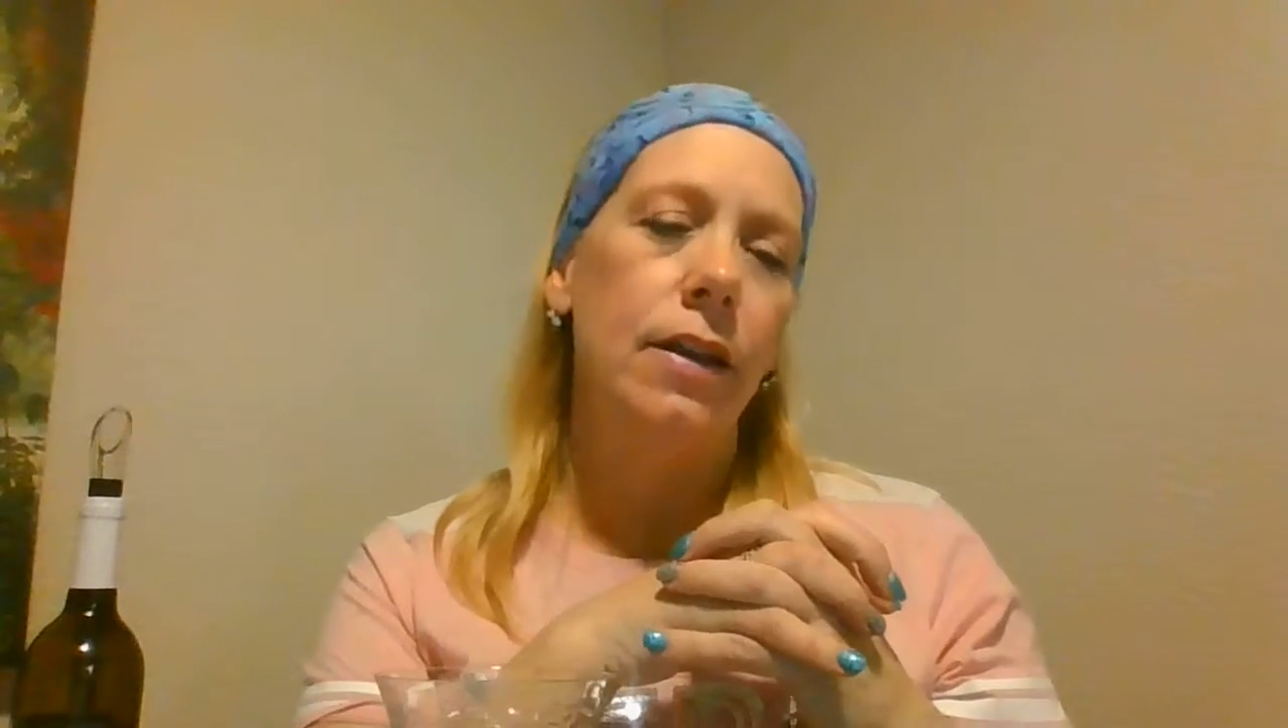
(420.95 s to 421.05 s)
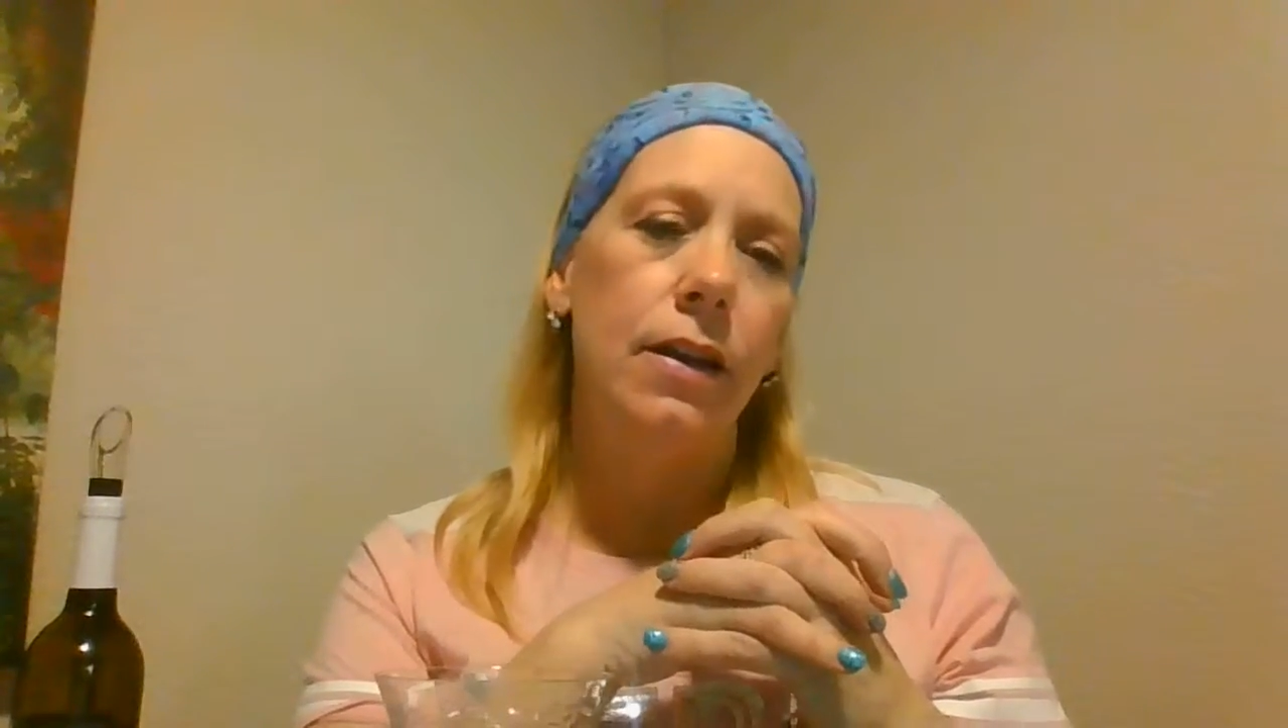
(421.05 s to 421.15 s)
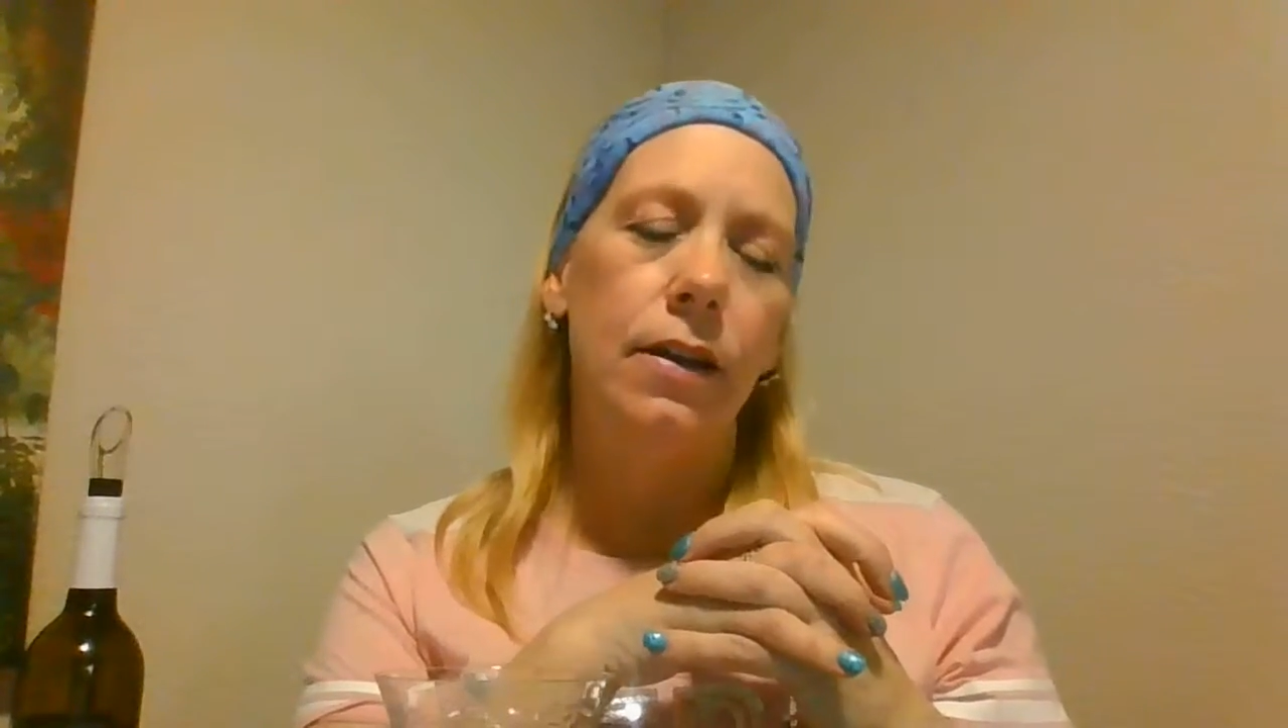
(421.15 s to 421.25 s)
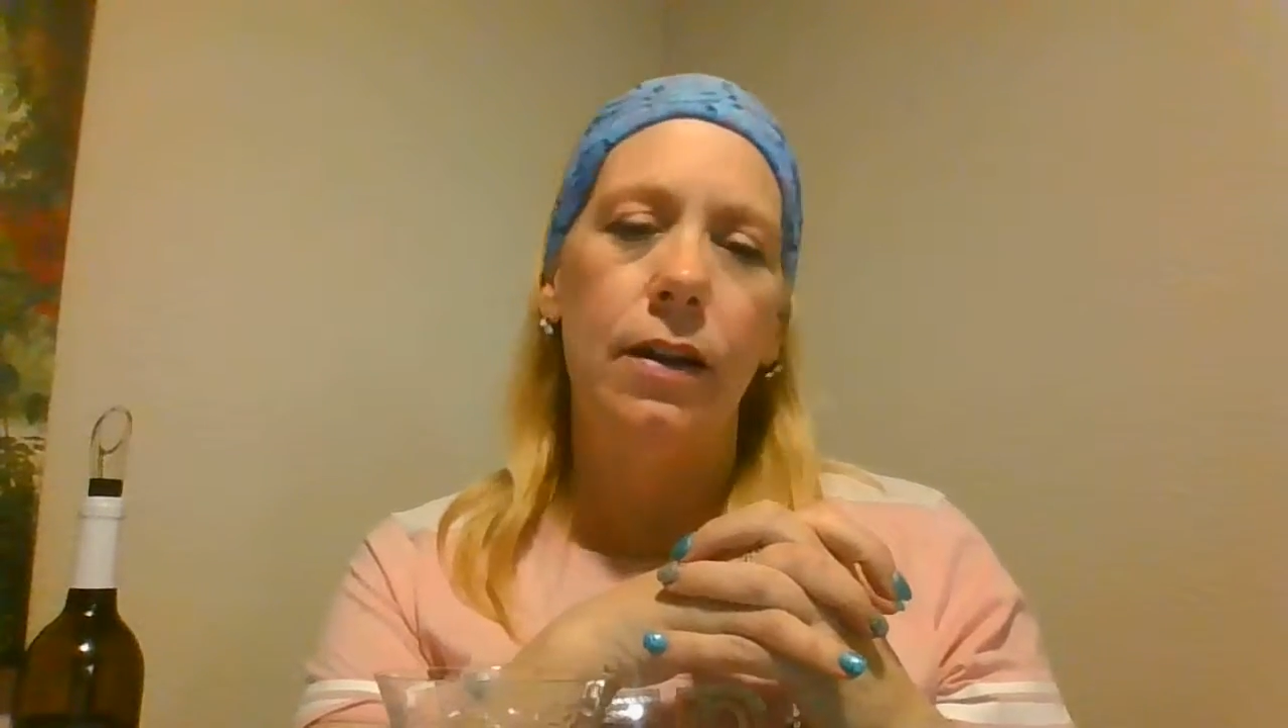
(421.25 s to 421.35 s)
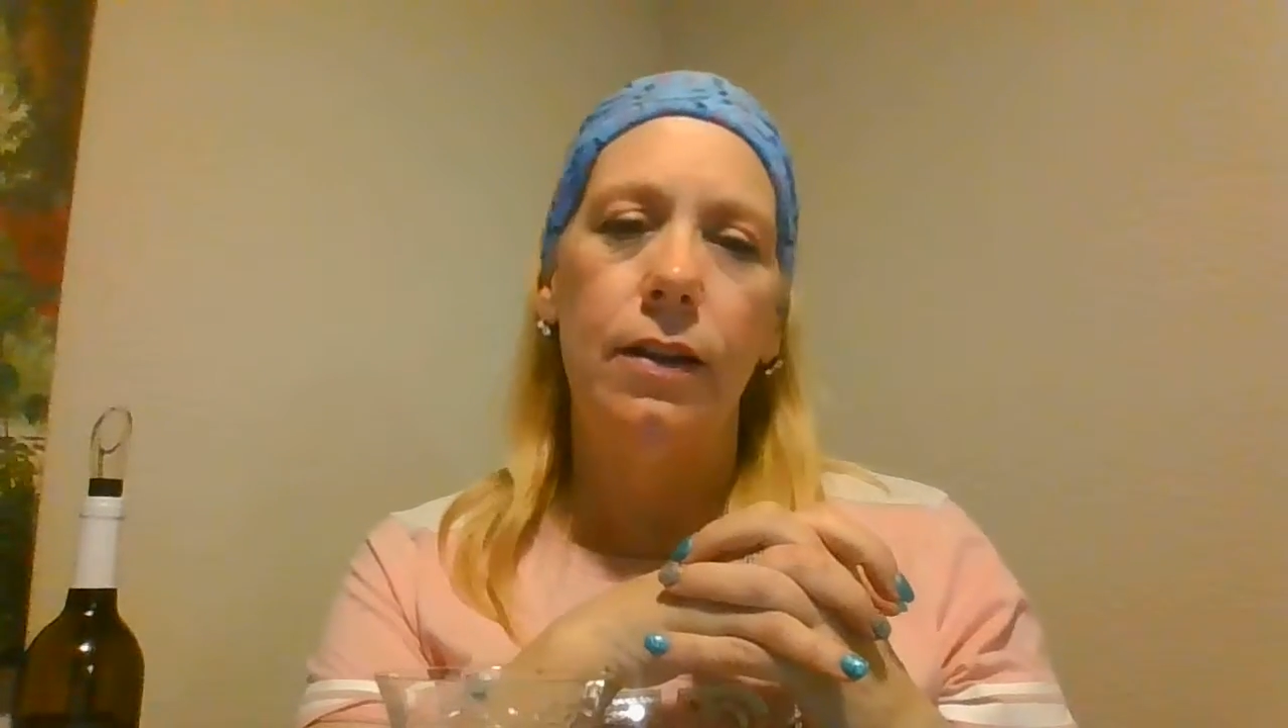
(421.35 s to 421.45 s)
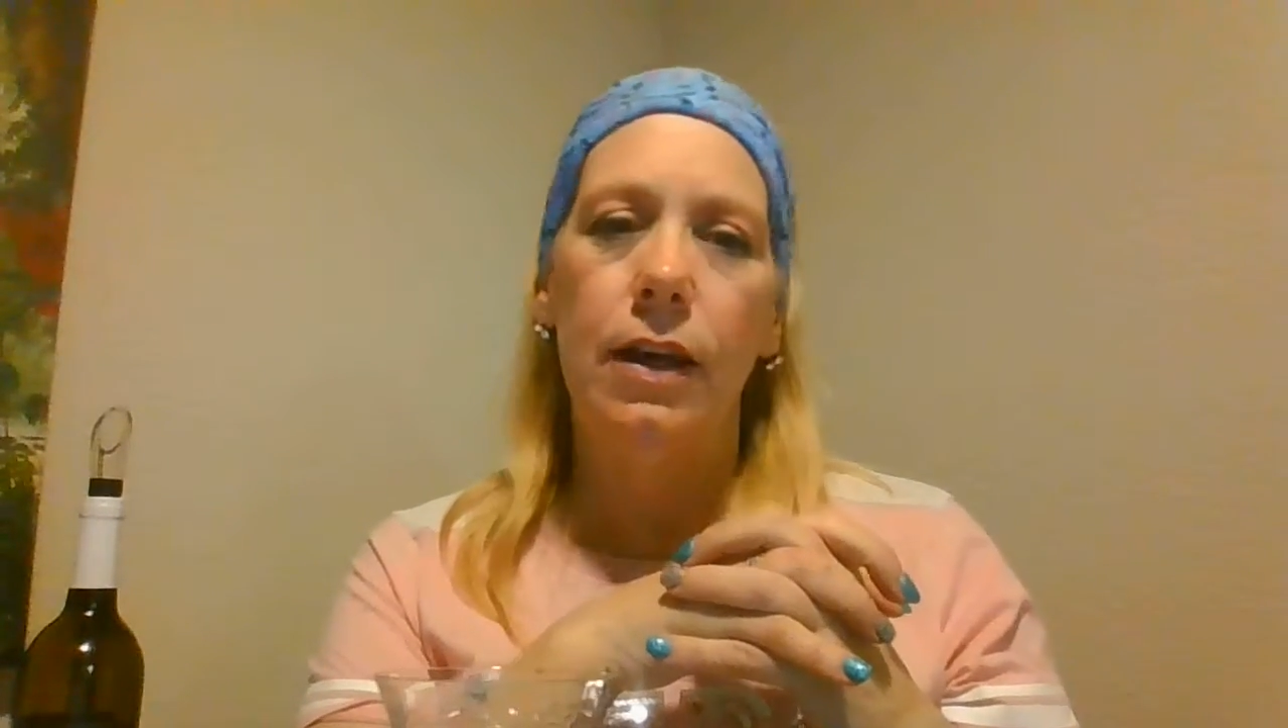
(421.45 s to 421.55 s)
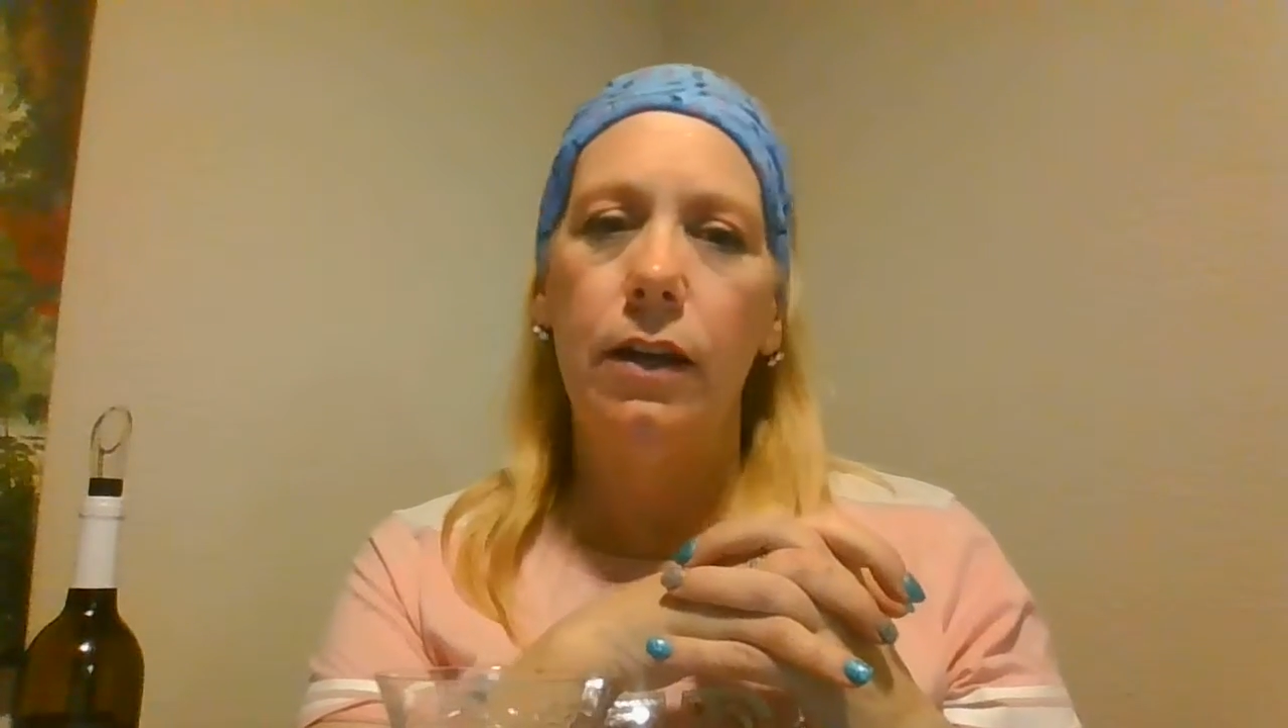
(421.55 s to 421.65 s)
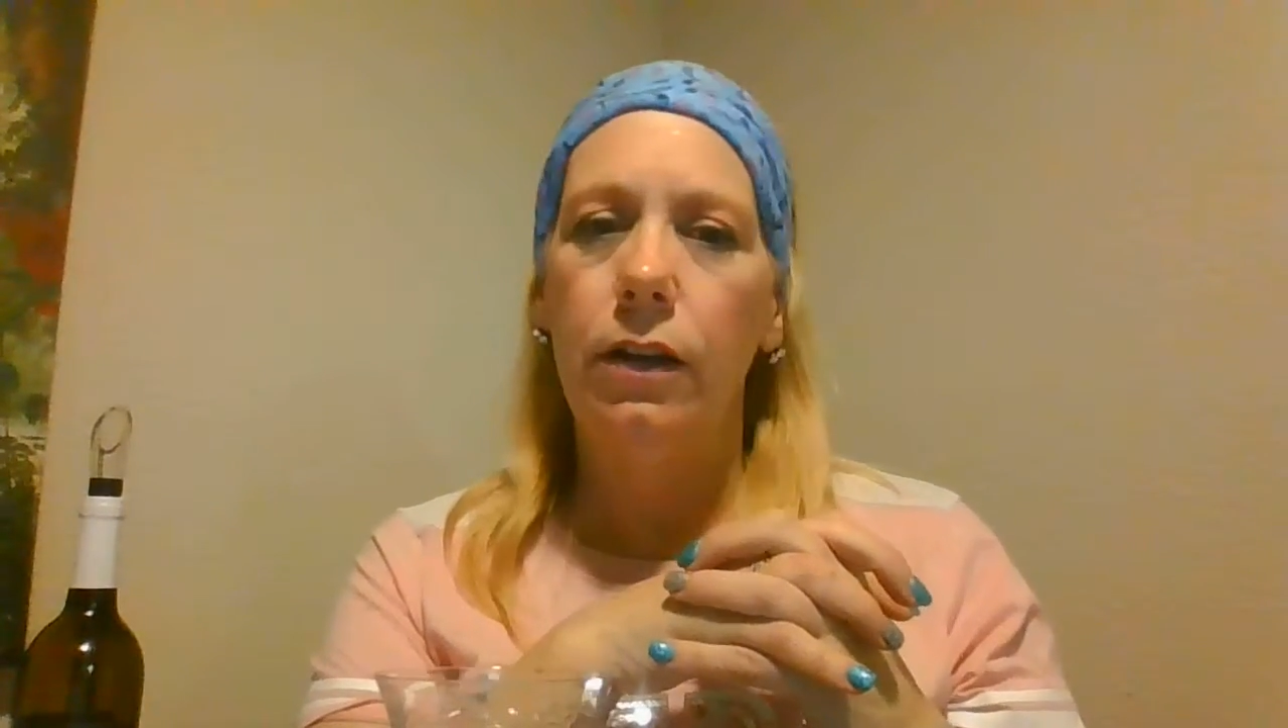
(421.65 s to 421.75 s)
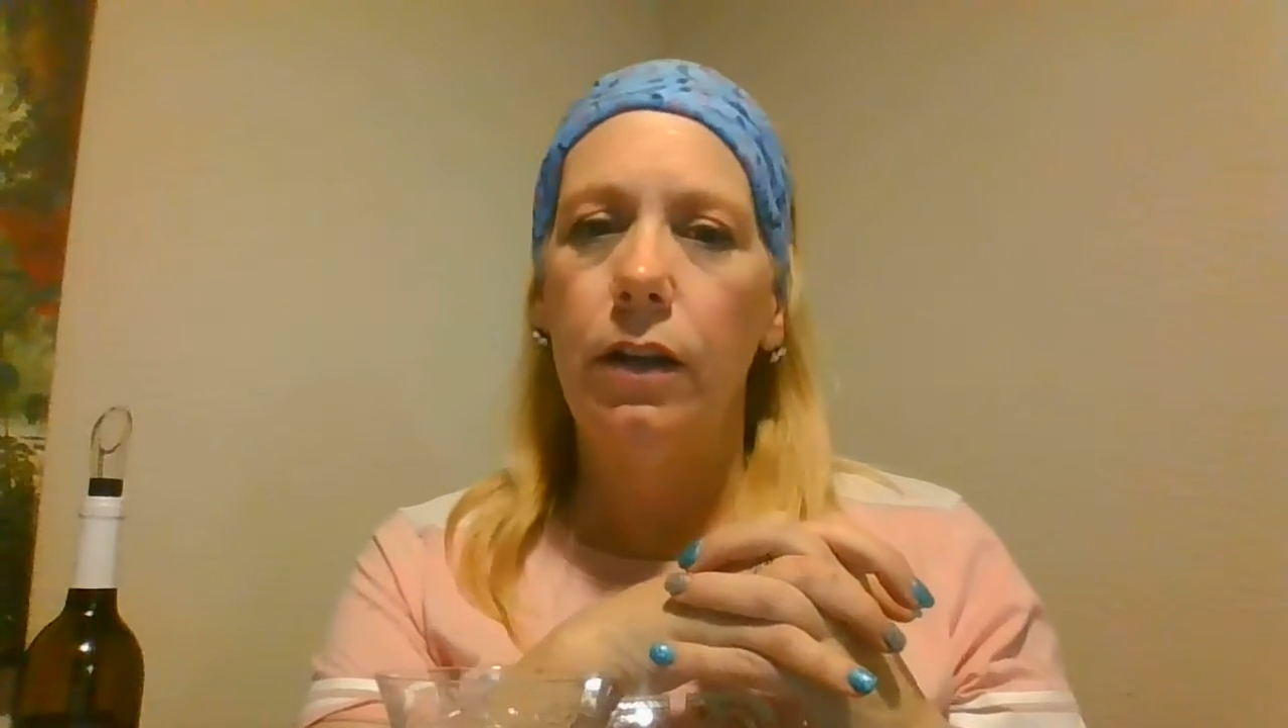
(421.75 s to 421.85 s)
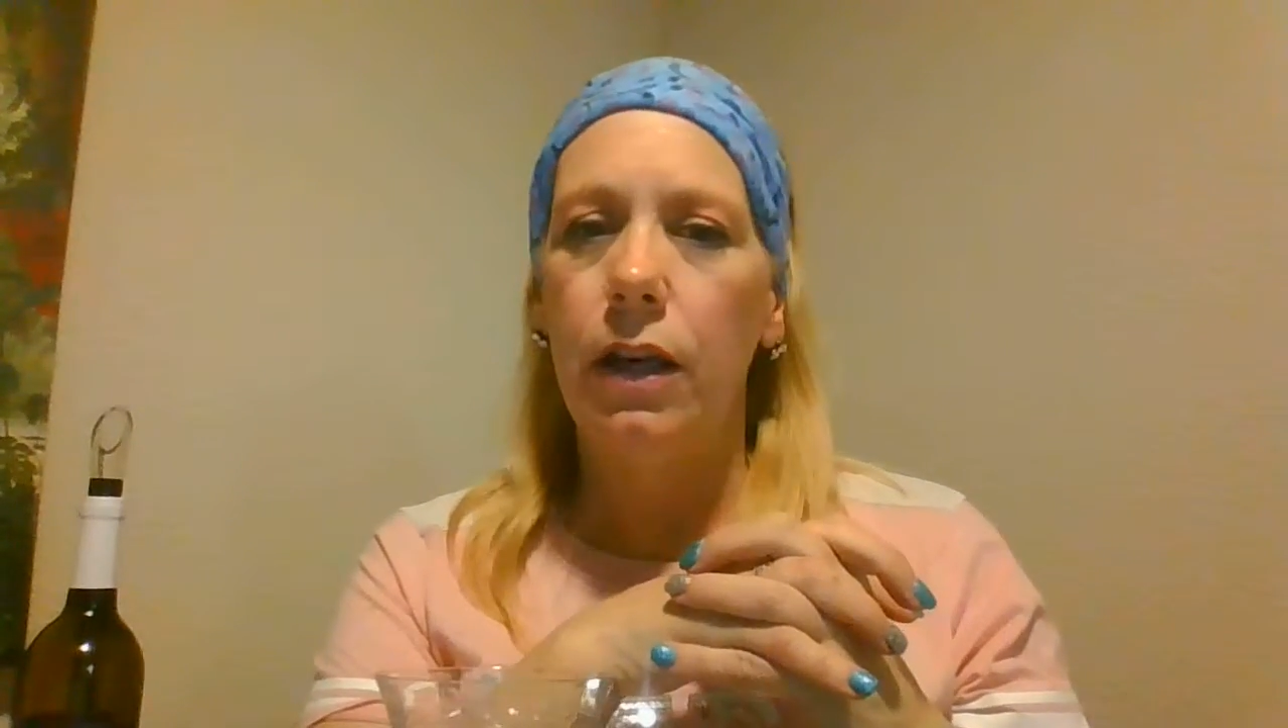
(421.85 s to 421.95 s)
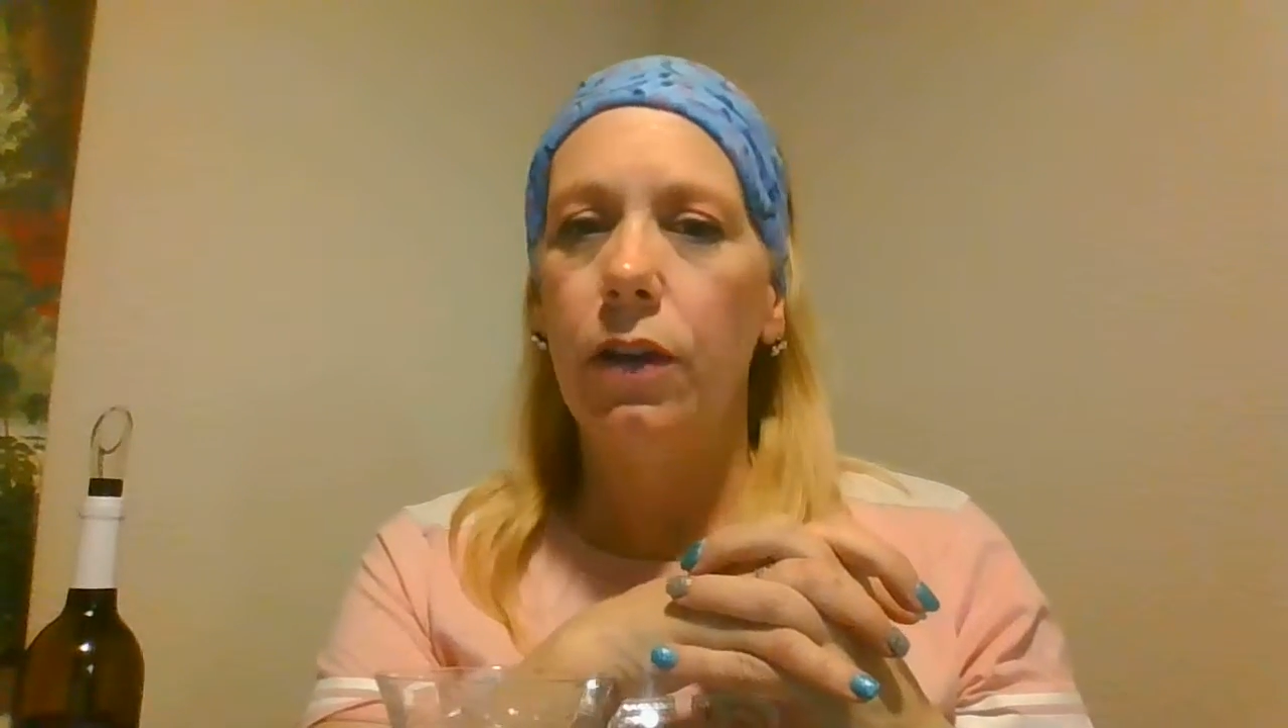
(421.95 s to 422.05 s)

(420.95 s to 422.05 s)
than the